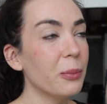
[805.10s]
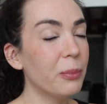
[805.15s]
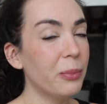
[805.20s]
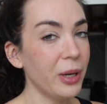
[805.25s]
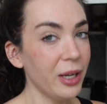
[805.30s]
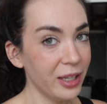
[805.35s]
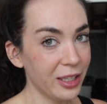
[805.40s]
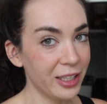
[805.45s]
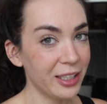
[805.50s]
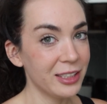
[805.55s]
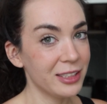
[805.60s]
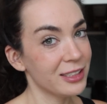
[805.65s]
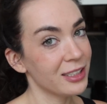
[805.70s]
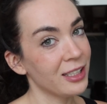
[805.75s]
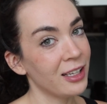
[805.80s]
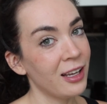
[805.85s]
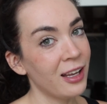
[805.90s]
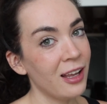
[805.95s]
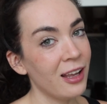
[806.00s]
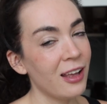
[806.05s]
But
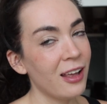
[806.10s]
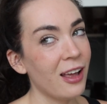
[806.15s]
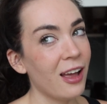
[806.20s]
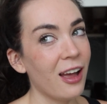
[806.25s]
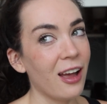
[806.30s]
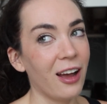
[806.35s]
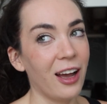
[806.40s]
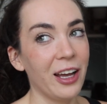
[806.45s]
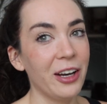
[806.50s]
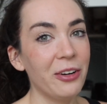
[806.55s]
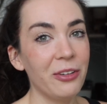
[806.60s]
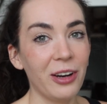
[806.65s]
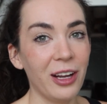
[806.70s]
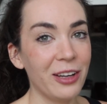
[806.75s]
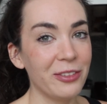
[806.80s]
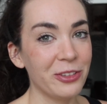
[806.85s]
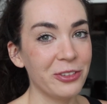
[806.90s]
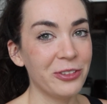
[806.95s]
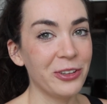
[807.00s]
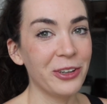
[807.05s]
I don't
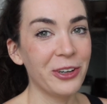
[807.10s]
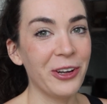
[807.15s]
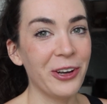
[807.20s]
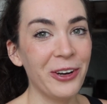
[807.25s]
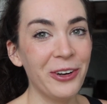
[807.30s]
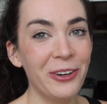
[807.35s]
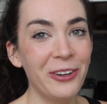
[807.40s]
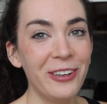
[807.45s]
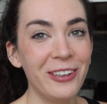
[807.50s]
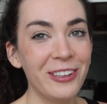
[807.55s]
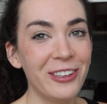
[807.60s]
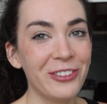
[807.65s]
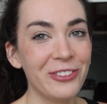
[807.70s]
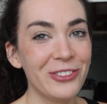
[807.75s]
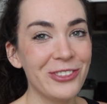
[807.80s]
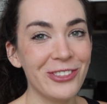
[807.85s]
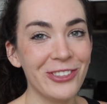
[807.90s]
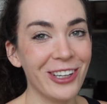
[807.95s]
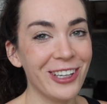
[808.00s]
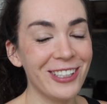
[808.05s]
have a photo
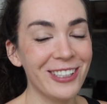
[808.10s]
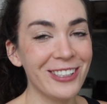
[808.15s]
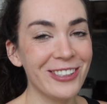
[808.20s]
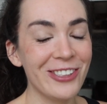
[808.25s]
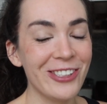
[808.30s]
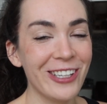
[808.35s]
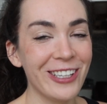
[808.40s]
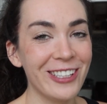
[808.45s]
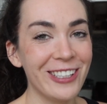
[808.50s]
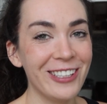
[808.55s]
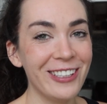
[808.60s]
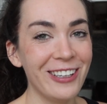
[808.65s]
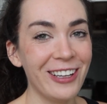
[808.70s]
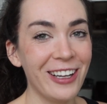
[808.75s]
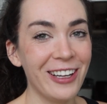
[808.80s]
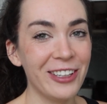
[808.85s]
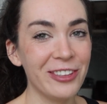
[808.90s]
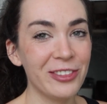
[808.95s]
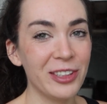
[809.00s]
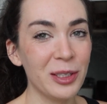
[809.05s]
of Johnny and Shannon
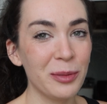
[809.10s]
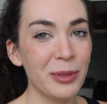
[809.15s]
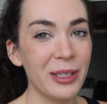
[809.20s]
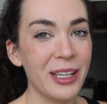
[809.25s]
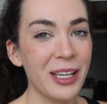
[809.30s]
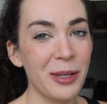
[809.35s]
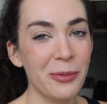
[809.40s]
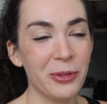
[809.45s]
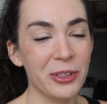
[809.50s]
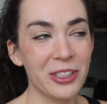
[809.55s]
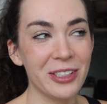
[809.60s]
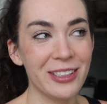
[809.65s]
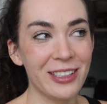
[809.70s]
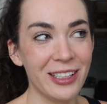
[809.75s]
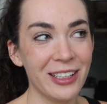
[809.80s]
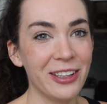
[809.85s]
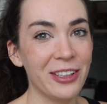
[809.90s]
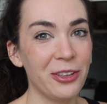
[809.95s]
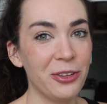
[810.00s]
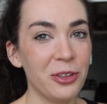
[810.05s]
at a rugby game, which is
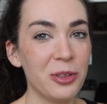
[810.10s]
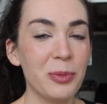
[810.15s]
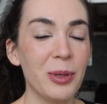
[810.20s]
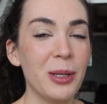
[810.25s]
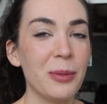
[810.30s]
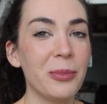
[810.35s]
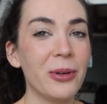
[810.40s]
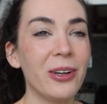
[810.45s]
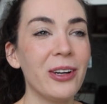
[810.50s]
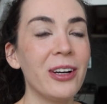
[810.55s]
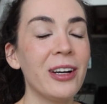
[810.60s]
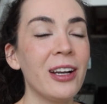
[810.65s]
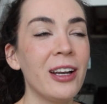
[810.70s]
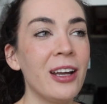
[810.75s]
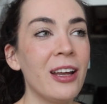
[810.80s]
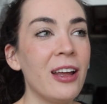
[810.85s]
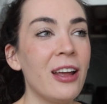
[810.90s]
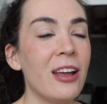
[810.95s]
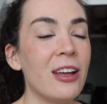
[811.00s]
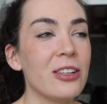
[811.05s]
in the newspaper.
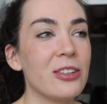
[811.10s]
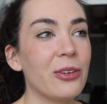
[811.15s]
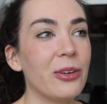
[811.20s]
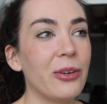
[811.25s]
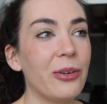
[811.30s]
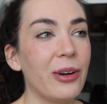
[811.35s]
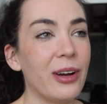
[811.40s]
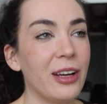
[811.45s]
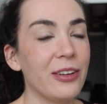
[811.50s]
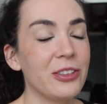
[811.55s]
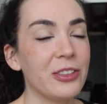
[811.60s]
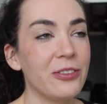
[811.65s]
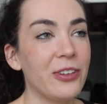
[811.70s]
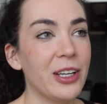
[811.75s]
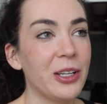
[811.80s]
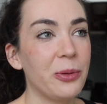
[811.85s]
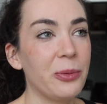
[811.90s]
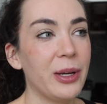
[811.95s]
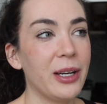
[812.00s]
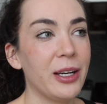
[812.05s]
So I have to
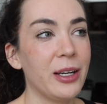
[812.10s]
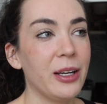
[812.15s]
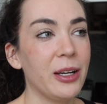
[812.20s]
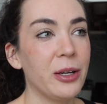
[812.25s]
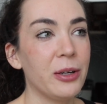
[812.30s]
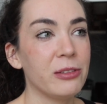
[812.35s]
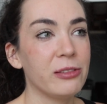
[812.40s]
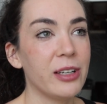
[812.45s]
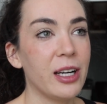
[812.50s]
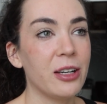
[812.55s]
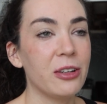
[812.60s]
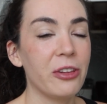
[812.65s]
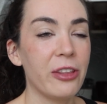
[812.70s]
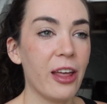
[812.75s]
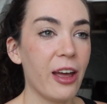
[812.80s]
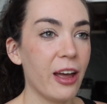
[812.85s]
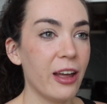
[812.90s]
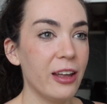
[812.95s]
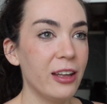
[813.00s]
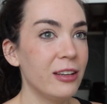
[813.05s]
find a way around
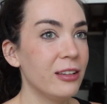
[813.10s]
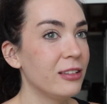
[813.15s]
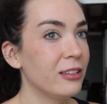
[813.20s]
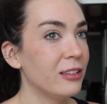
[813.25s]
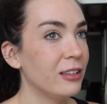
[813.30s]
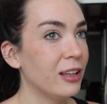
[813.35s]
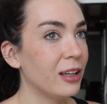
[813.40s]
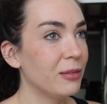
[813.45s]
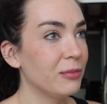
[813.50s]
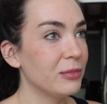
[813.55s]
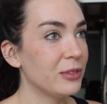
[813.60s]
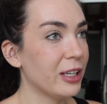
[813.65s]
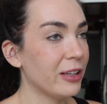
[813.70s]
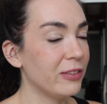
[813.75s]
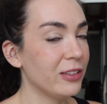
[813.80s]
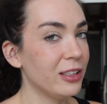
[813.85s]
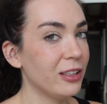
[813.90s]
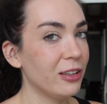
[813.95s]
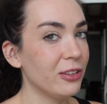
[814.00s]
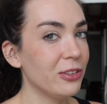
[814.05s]
that.
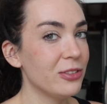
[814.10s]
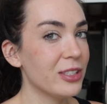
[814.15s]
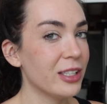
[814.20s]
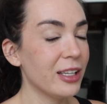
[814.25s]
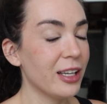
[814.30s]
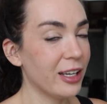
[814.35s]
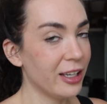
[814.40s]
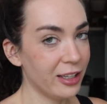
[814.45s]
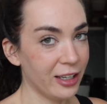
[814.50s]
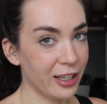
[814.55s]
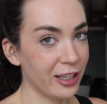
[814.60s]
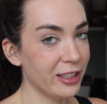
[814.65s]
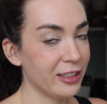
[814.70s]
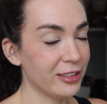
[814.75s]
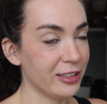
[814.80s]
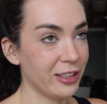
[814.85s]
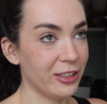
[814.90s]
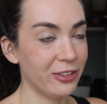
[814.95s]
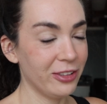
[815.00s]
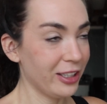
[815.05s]
Definitely not using AI,
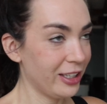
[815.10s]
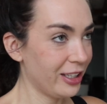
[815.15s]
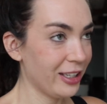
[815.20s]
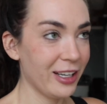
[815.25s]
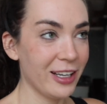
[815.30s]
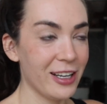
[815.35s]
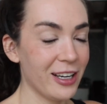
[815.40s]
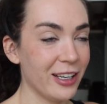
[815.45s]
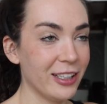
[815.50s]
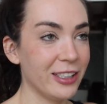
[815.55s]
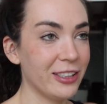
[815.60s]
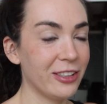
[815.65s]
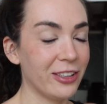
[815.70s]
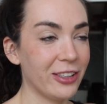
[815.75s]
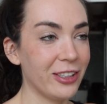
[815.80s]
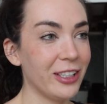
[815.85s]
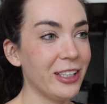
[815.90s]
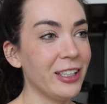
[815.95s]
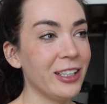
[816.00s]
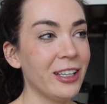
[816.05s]
because I don't like AI in
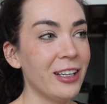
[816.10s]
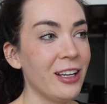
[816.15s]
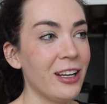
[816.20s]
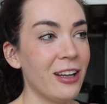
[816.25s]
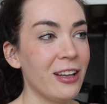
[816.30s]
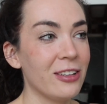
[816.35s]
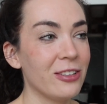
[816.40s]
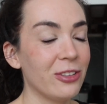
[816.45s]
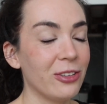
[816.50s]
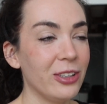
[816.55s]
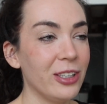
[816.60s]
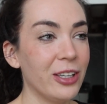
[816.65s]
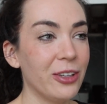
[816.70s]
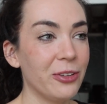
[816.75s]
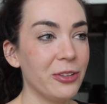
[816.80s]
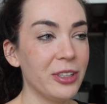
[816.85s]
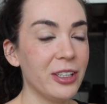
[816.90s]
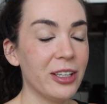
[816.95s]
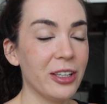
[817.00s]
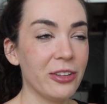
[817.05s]
art. So the
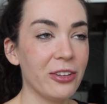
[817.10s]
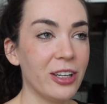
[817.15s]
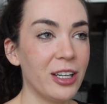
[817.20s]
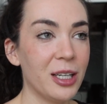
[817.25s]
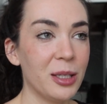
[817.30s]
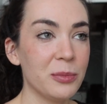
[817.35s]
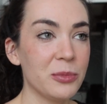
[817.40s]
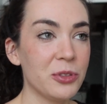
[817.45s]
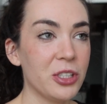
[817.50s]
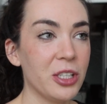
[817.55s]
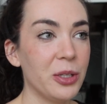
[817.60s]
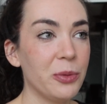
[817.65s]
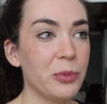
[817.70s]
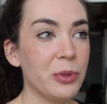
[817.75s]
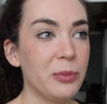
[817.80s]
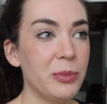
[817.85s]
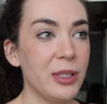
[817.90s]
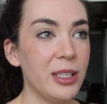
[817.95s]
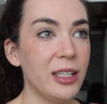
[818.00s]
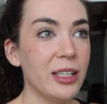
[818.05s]
only other option
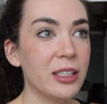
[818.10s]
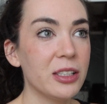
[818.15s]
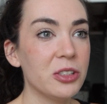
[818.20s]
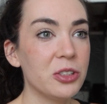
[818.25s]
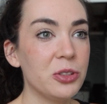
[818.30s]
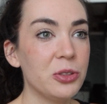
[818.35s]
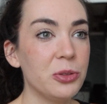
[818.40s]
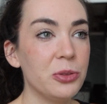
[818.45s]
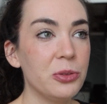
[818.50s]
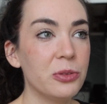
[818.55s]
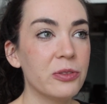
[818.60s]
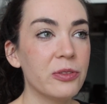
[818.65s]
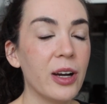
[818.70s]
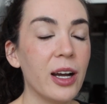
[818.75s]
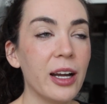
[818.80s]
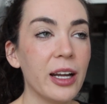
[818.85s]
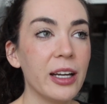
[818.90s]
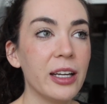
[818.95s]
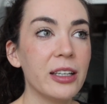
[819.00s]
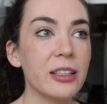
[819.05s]
would be to
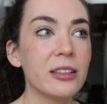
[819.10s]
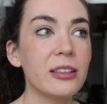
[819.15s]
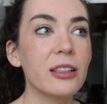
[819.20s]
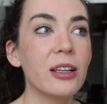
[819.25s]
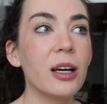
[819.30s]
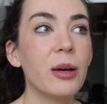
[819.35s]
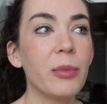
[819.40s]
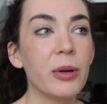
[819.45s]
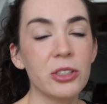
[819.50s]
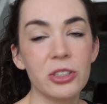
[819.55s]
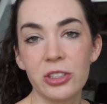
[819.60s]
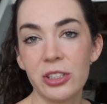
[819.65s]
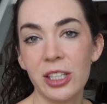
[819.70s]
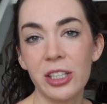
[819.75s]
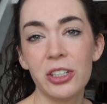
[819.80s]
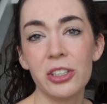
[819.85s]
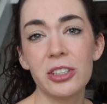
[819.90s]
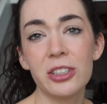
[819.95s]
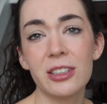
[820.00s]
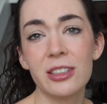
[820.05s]
find a bunch of
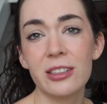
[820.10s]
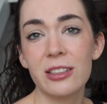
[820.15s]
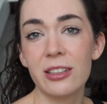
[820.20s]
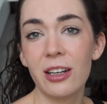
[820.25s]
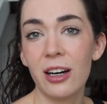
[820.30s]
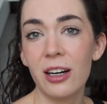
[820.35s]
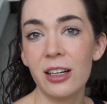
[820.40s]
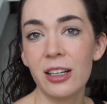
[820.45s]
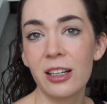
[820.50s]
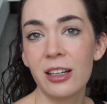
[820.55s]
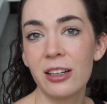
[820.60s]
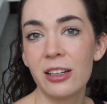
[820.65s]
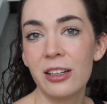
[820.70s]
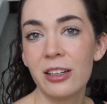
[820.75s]
like good stock